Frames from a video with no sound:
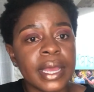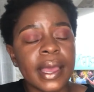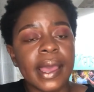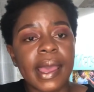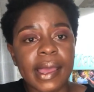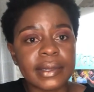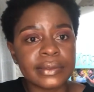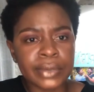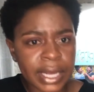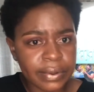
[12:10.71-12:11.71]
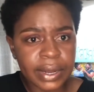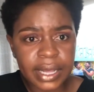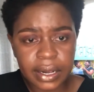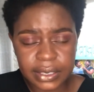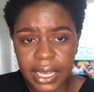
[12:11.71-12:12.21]
And when I read that, I was
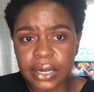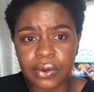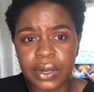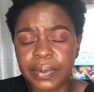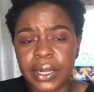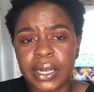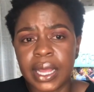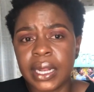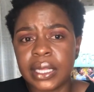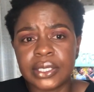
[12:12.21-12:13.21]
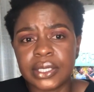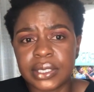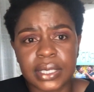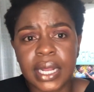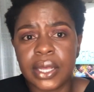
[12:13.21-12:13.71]
like, I don't want to be
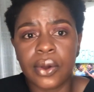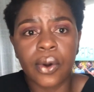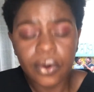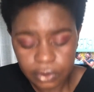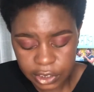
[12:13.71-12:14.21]
any coach.